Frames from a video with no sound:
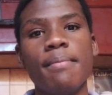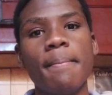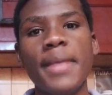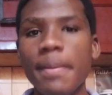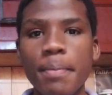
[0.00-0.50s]

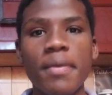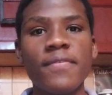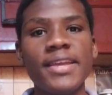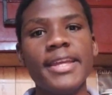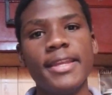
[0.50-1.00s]
Many people
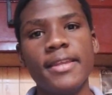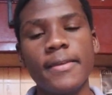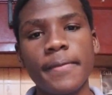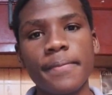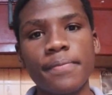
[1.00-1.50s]
have died.
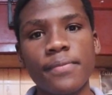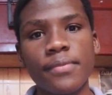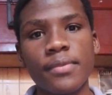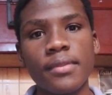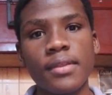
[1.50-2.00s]

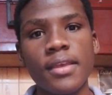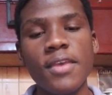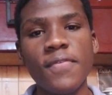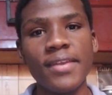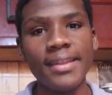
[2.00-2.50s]

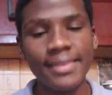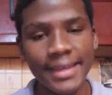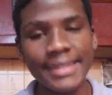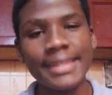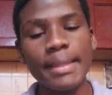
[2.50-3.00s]
If I read
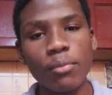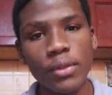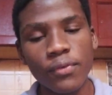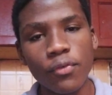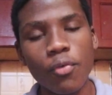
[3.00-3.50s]
that I'm
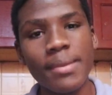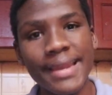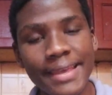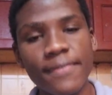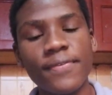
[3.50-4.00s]
grateful for my
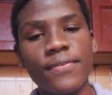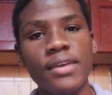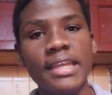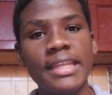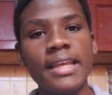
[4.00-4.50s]
life,
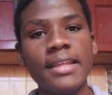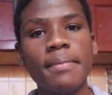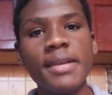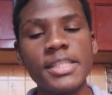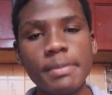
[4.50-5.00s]
it
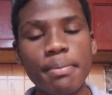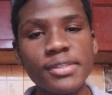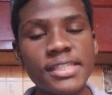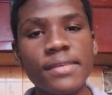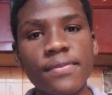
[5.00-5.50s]
makes me
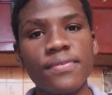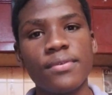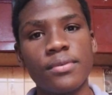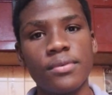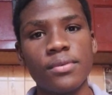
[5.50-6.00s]
positive.
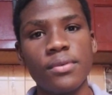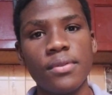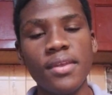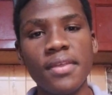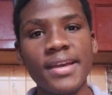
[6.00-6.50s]

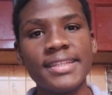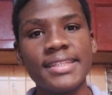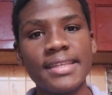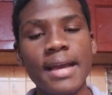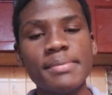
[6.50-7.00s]
Think that
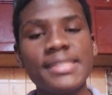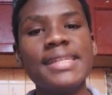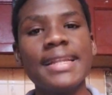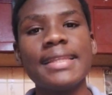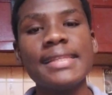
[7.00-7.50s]
I'm
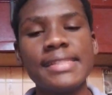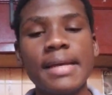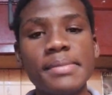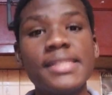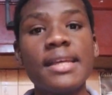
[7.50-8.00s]
still
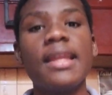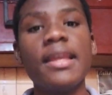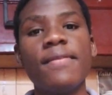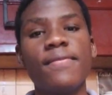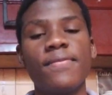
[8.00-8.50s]

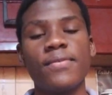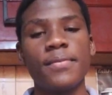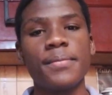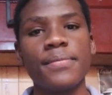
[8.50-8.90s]
alive. It